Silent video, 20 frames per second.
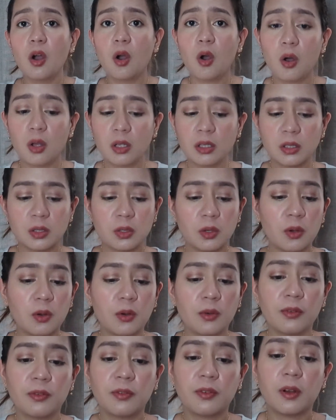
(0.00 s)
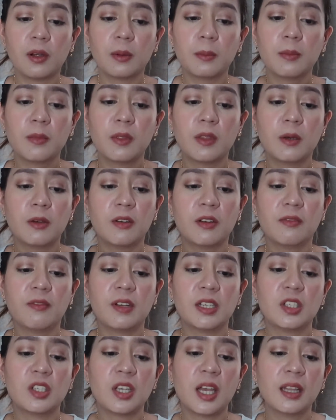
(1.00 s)
Also from the
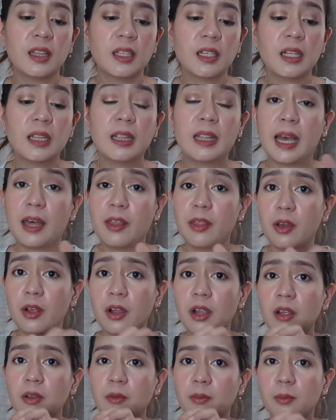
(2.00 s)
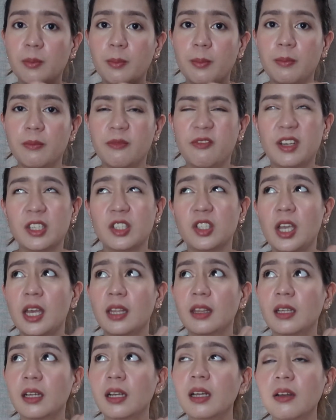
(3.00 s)
vachetta leather,
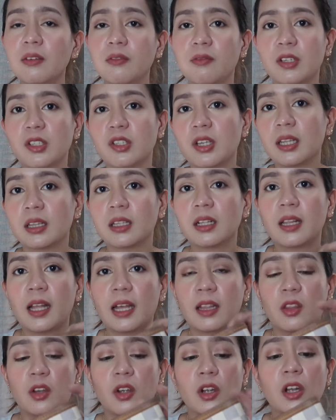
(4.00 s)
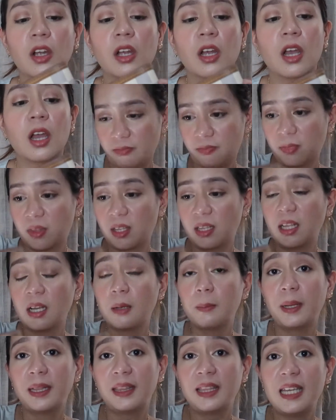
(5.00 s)

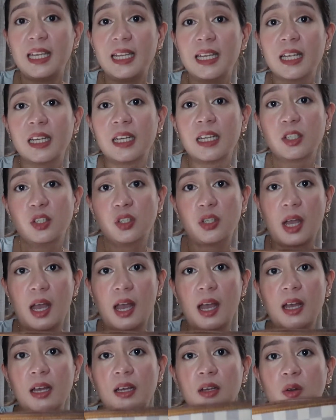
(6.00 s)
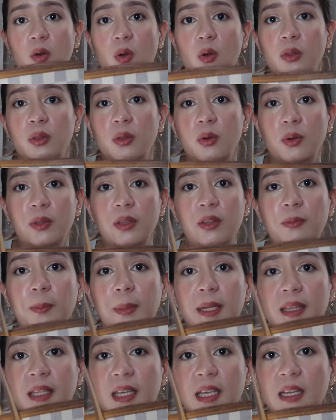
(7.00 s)
nagpatina na siya, although the
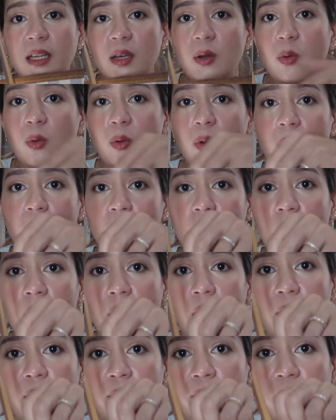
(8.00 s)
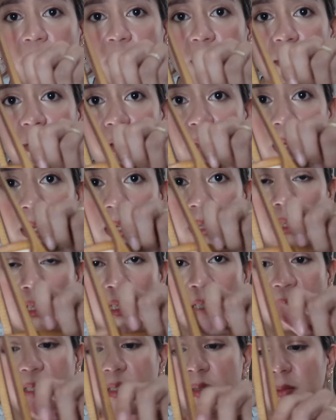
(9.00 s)
patina of it
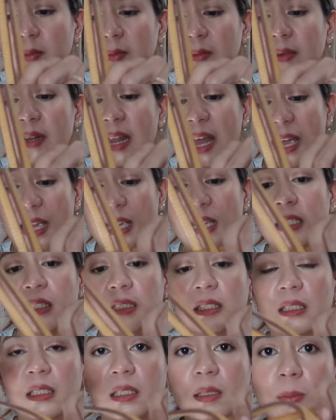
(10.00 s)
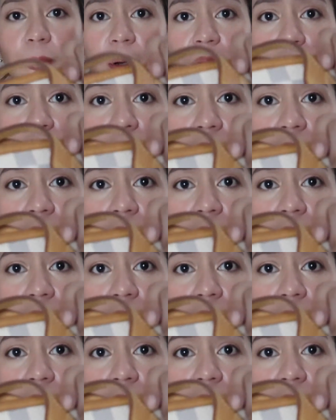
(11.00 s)
is nice, parang